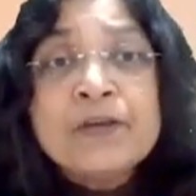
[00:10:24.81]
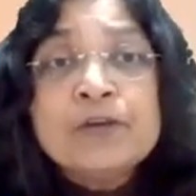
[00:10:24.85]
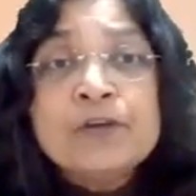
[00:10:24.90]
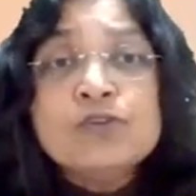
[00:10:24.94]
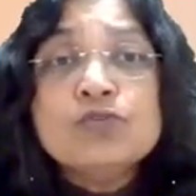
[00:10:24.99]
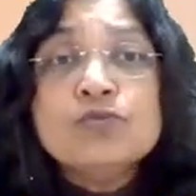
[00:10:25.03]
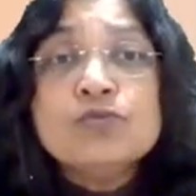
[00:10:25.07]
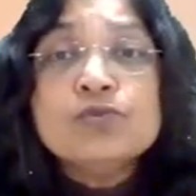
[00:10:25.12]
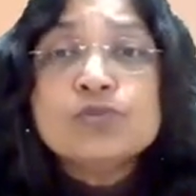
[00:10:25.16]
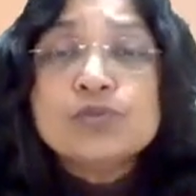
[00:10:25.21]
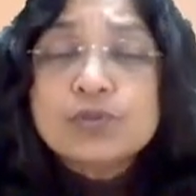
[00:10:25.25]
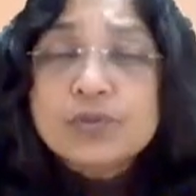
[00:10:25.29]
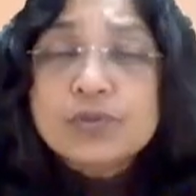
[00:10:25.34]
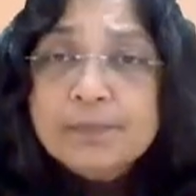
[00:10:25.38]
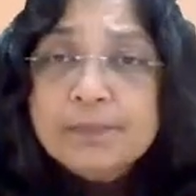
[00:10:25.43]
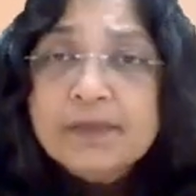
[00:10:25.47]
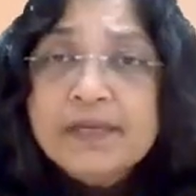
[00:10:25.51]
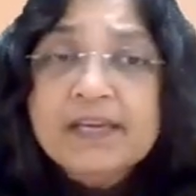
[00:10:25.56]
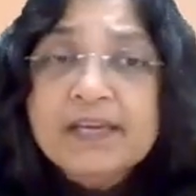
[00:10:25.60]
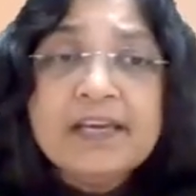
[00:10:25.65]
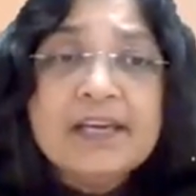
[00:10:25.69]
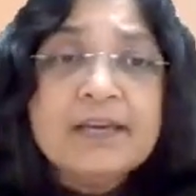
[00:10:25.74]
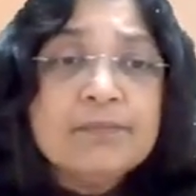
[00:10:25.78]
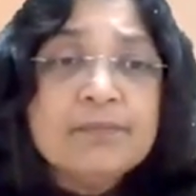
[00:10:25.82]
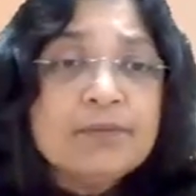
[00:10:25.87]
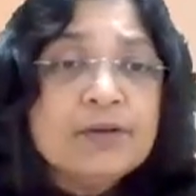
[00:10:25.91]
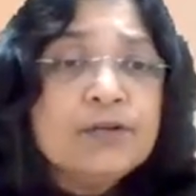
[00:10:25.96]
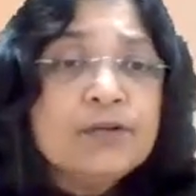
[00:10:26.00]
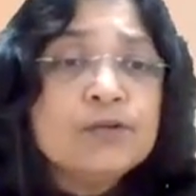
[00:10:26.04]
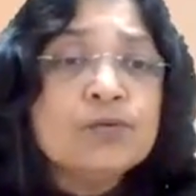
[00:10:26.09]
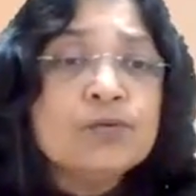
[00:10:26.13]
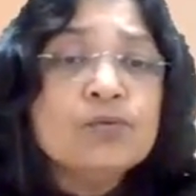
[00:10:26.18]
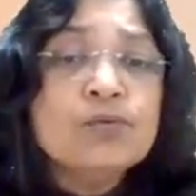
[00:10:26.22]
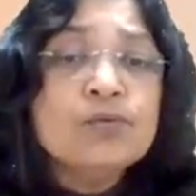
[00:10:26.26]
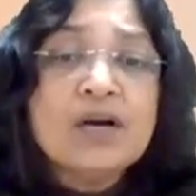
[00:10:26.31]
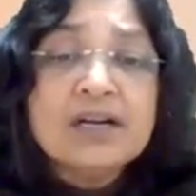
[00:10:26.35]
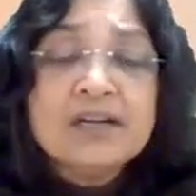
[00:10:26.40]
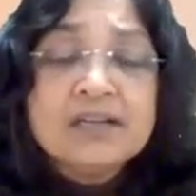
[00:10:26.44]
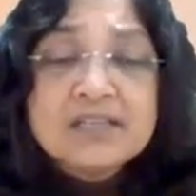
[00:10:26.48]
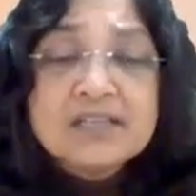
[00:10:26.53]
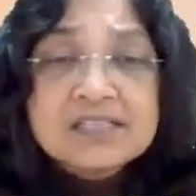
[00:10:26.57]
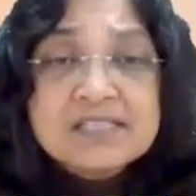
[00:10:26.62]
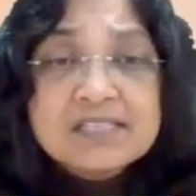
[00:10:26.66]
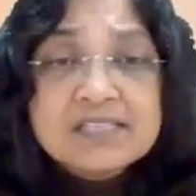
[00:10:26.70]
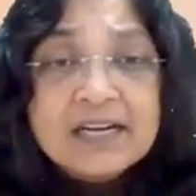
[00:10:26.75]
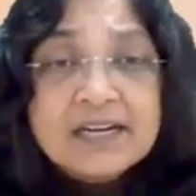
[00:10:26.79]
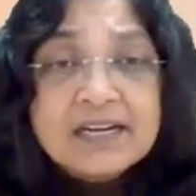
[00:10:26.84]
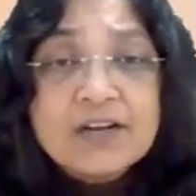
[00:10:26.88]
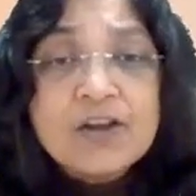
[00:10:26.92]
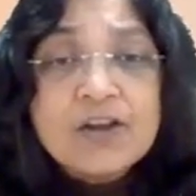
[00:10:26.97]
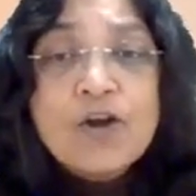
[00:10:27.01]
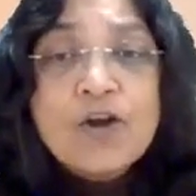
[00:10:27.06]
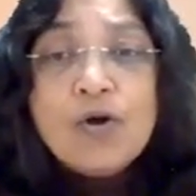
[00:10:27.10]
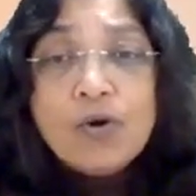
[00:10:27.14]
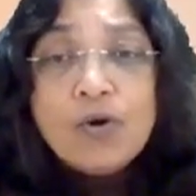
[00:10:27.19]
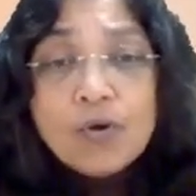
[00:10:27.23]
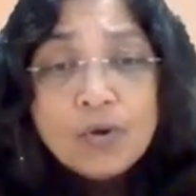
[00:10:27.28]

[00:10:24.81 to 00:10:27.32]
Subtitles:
you should be able to understand